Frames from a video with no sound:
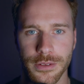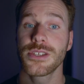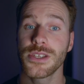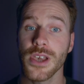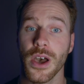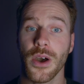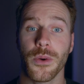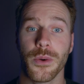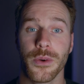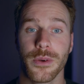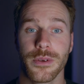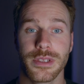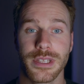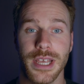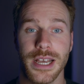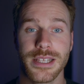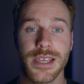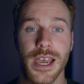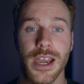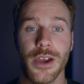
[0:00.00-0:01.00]
So
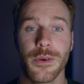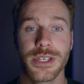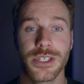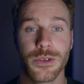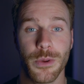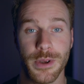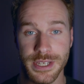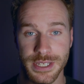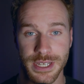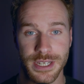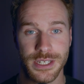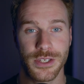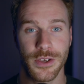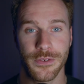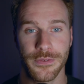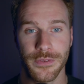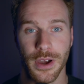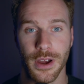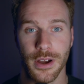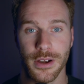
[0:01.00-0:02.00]
that's iOS 26 so
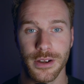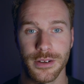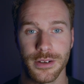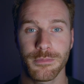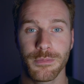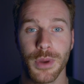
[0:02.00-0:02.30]
far.